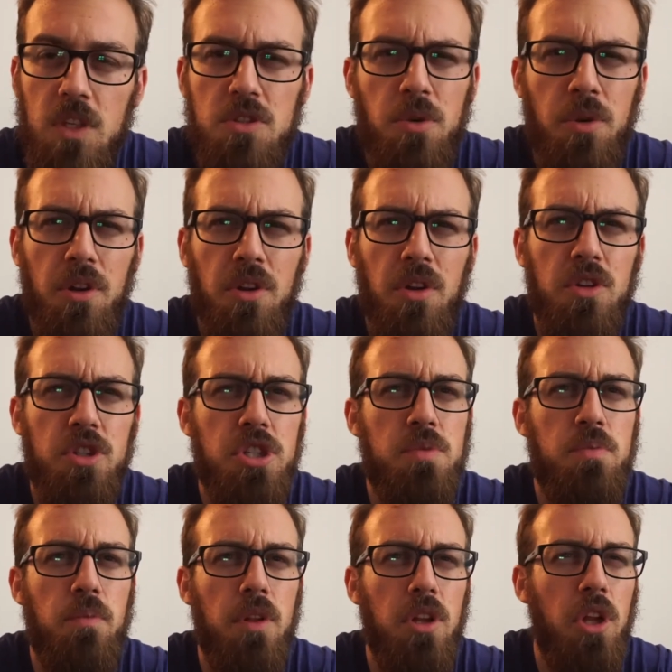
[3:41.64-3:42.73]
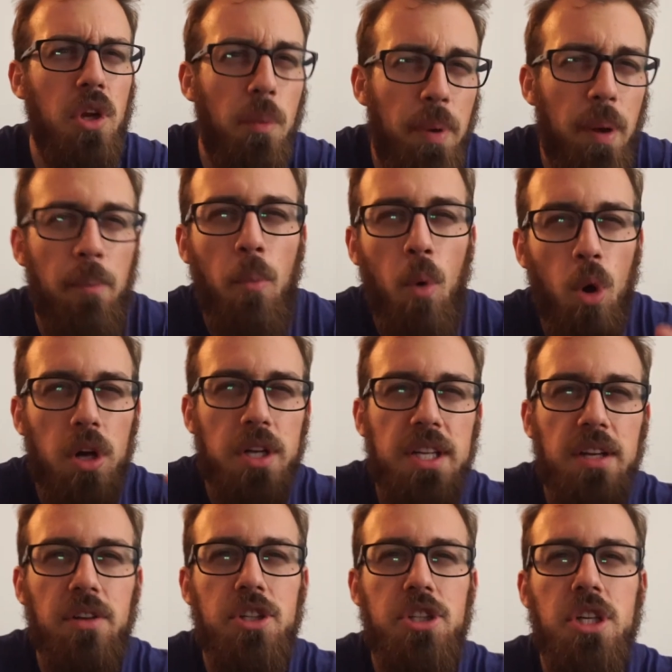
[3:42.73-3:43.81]
doing a little bit more
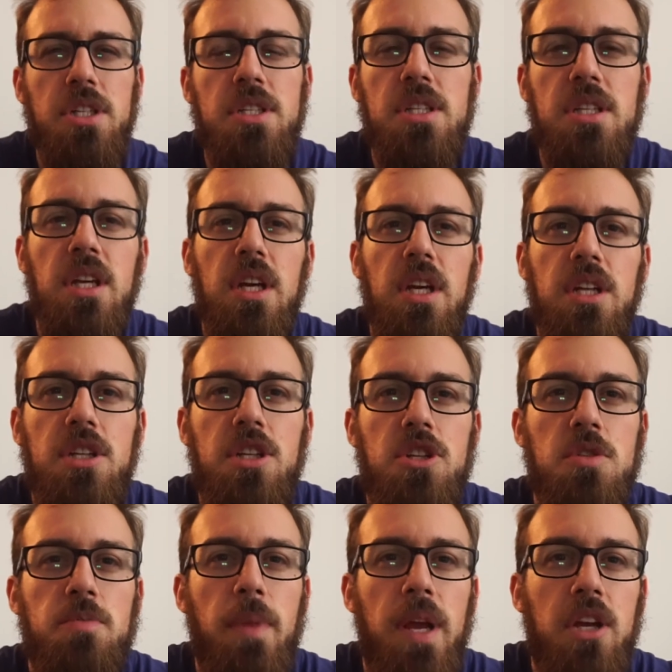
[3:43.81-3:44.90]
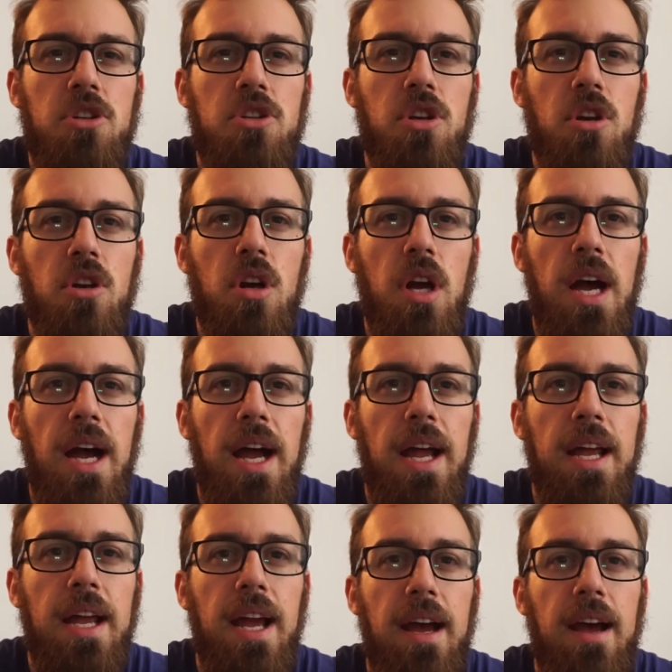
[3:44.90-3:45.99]
diligence to just make sure
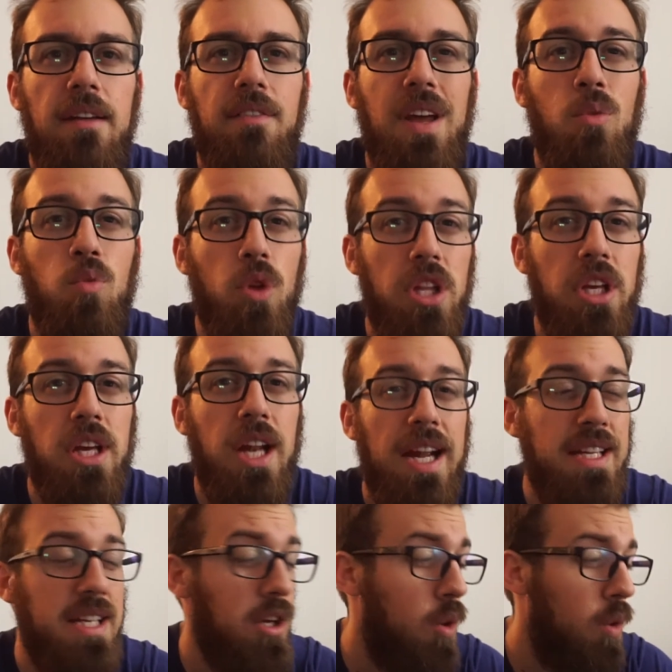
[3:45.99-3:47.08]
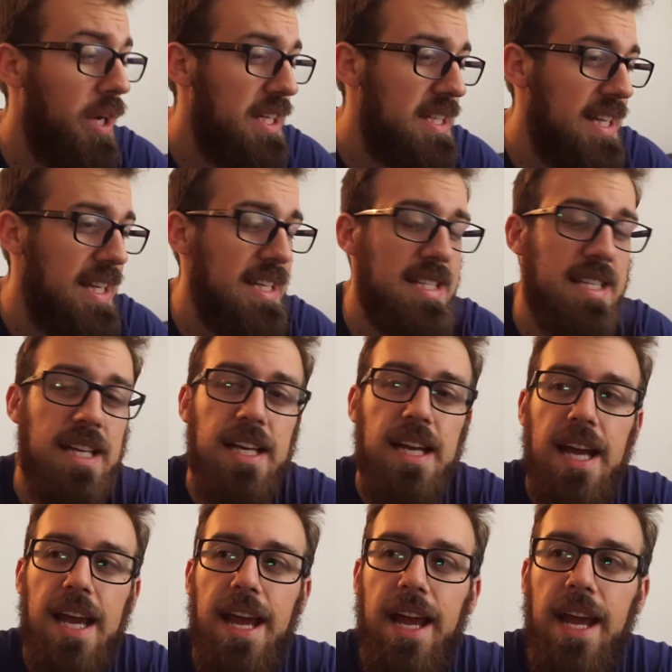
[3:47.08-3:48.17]
I have a really good idea going into this
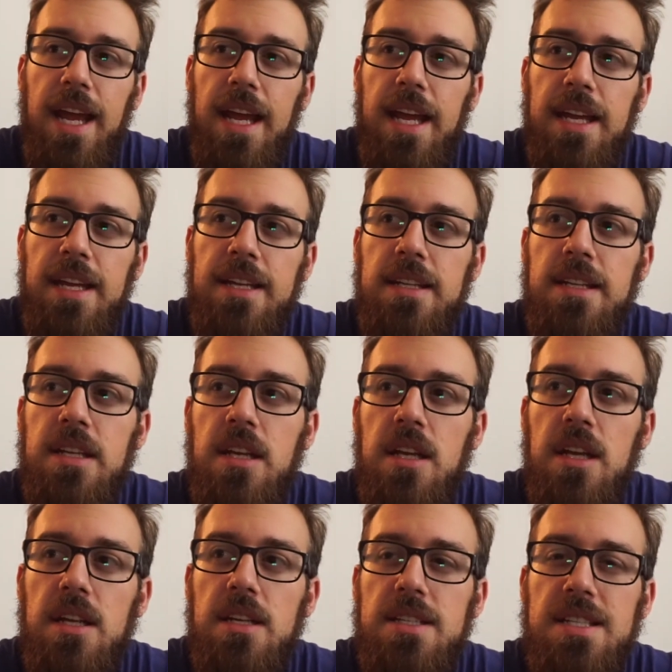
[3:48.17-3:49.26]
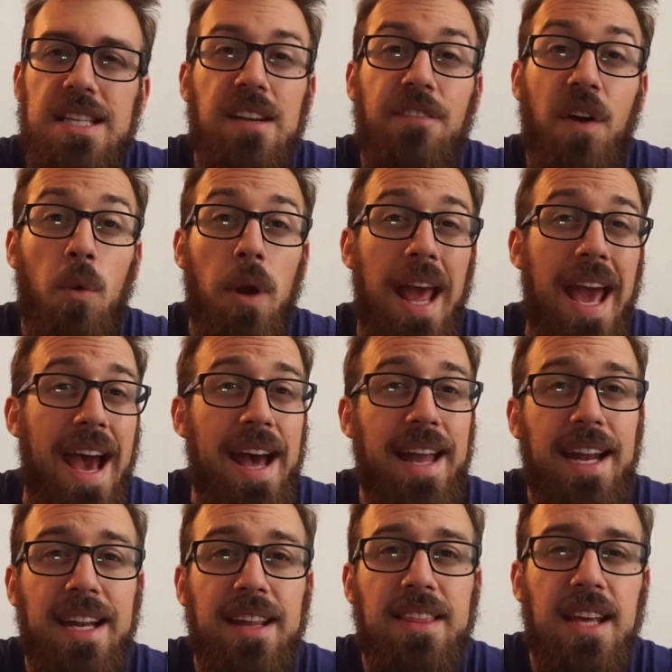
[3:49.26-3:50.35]
and see if I want to add
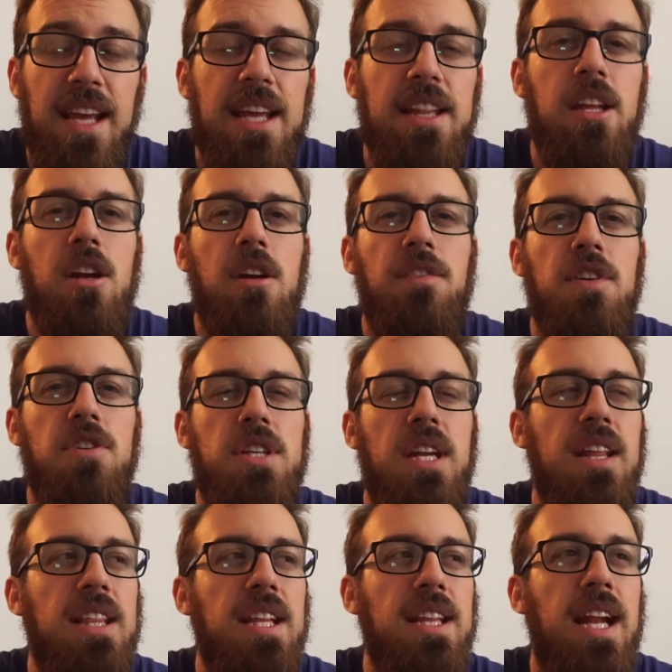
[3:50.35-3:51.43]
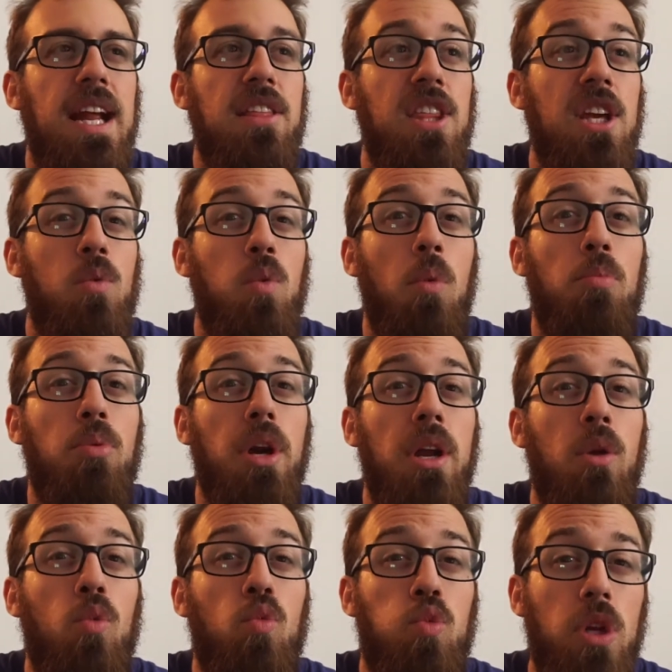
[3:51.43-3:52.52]
anything in there. If there's anything that I think will
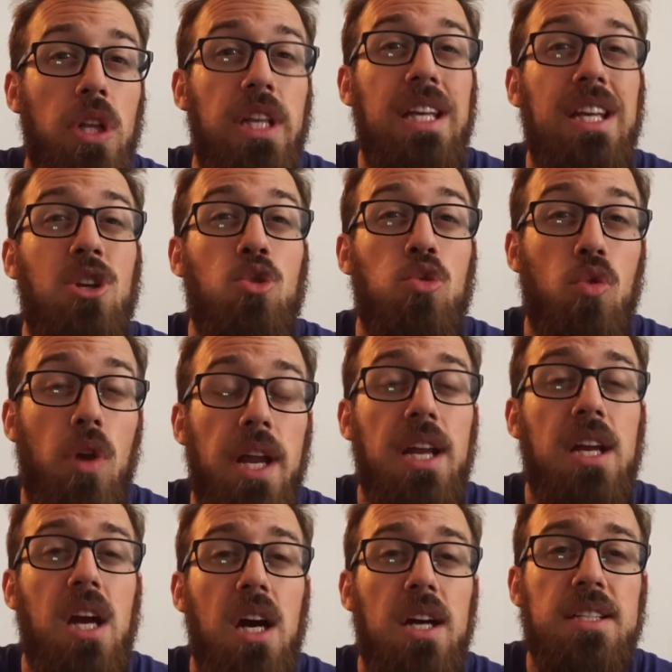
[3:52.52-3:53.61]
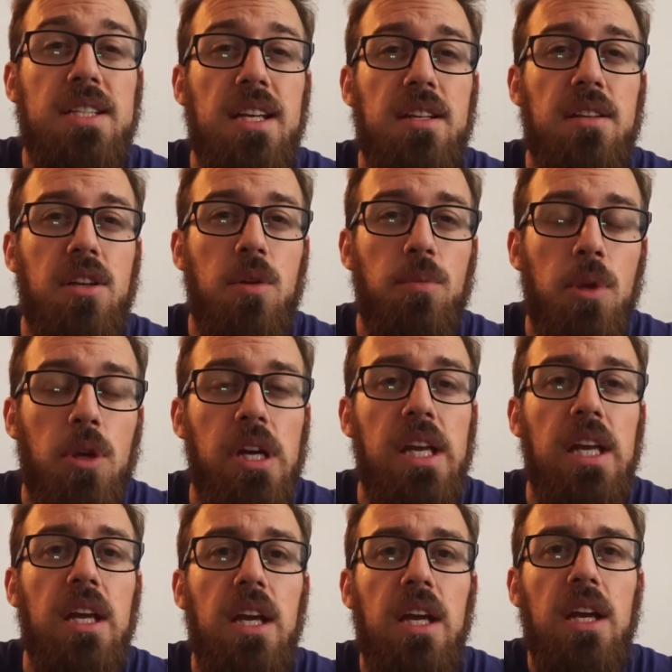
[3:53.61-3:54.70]
bring really great content to the
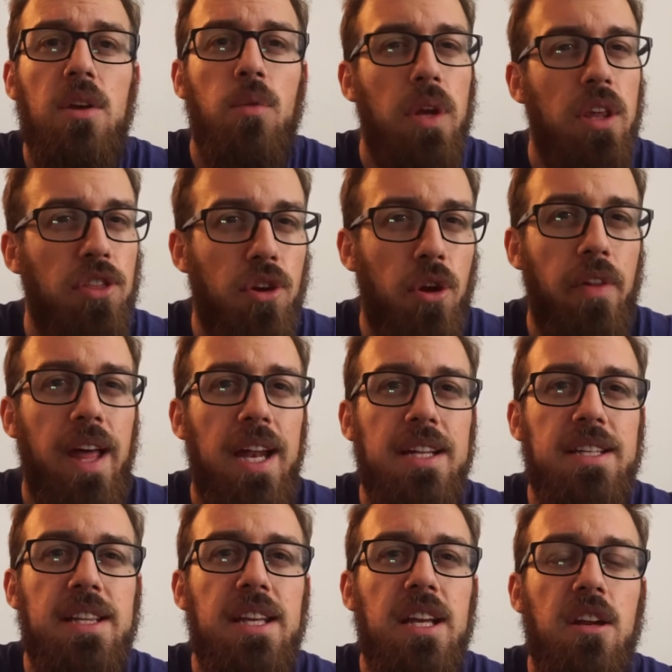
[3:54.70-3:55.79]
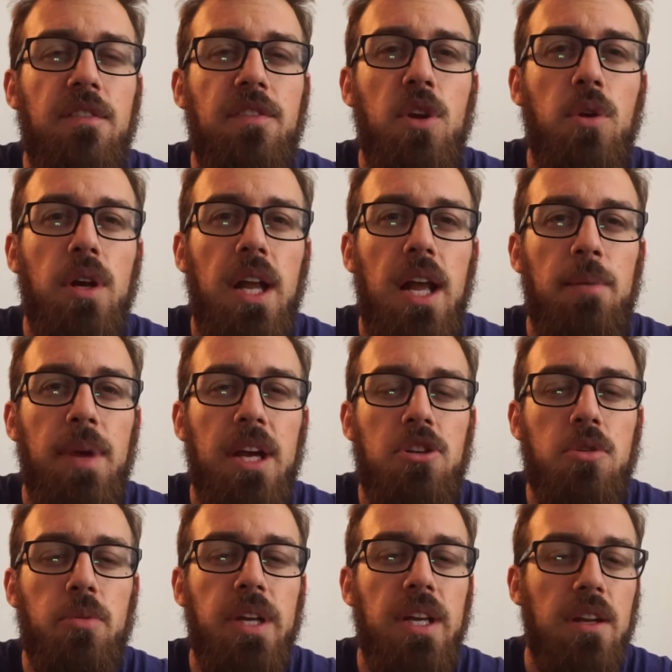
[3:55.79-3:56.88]
community, we could throw that into the interview and make
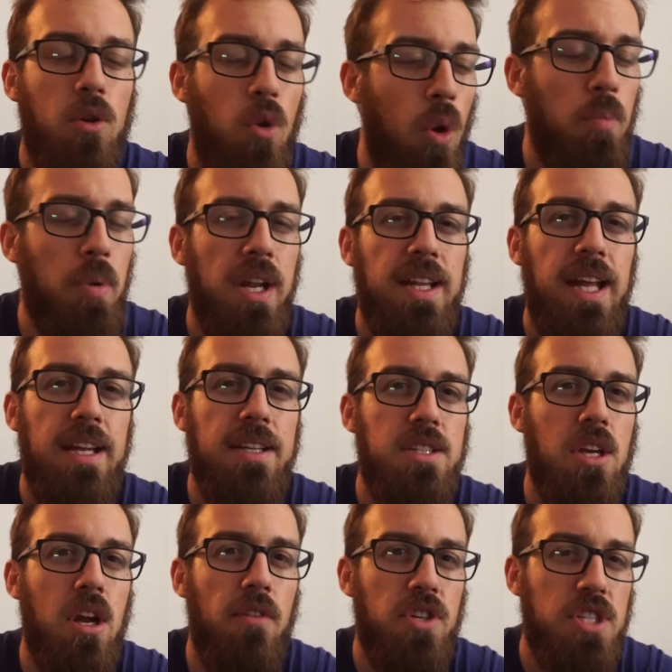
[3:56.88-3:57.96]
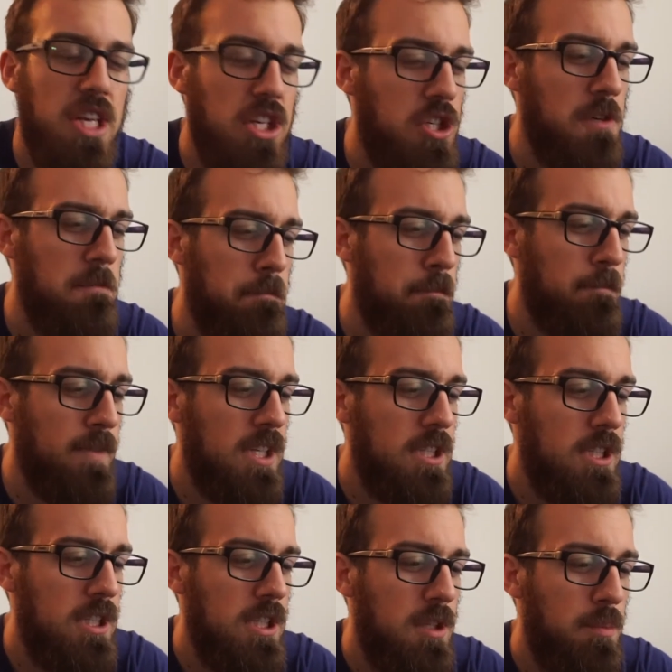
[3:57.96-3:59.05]
sure we incorporate that into the conversation.
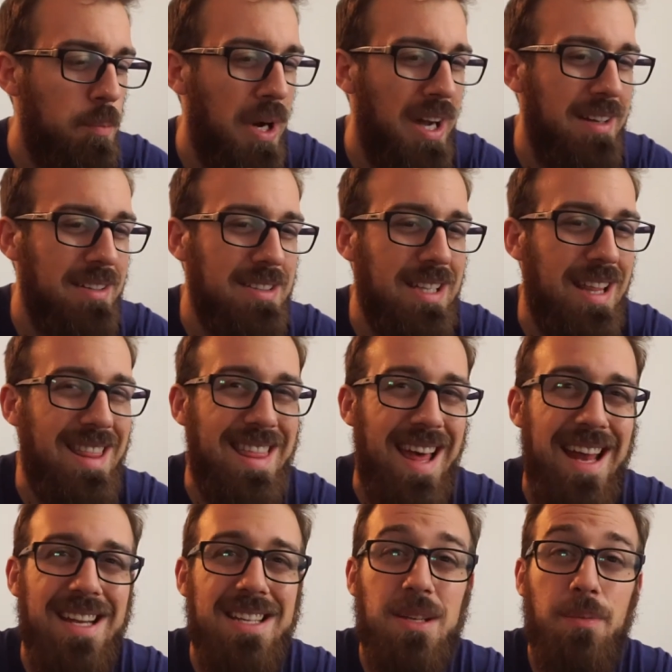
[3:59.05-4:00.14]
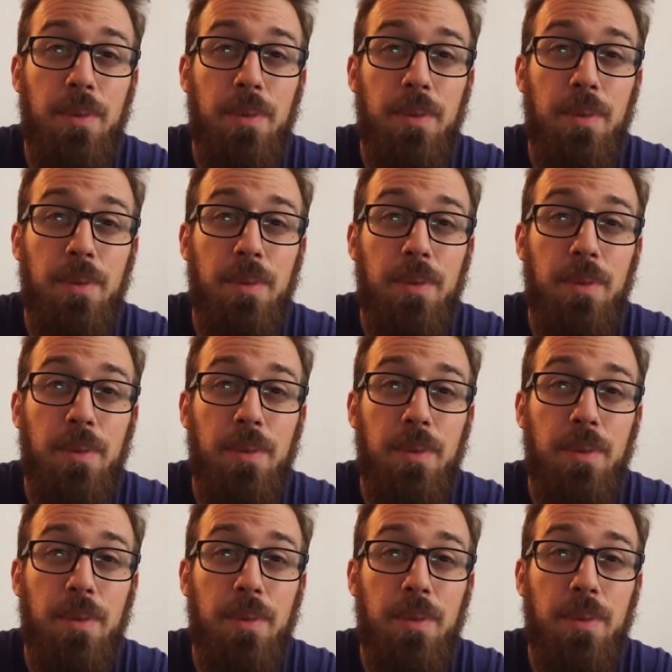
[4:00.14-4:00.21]
But that is